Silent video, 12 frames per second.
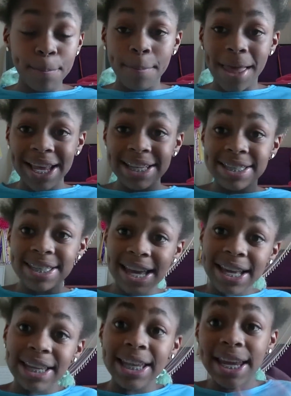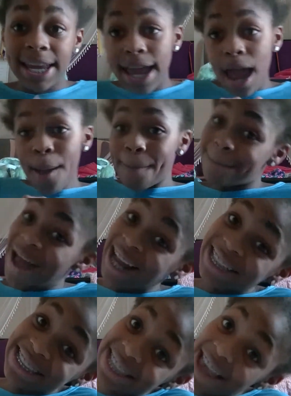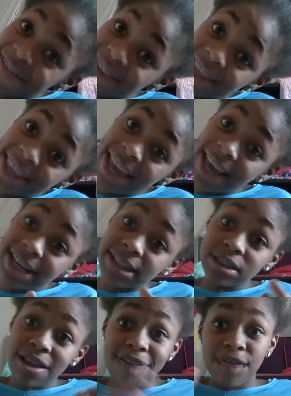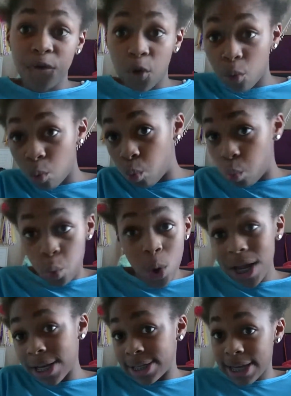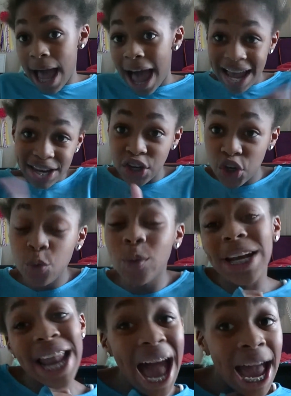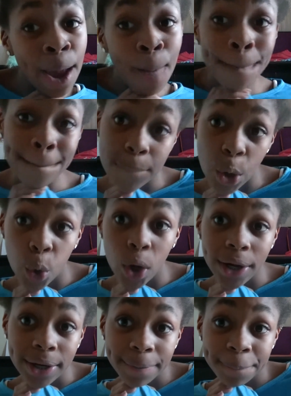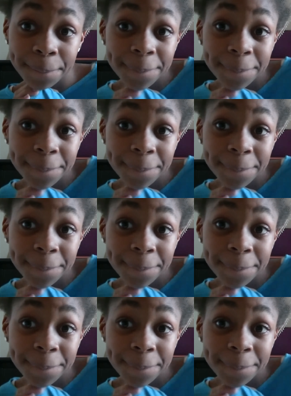basically my 7 things for what I do when I am bored.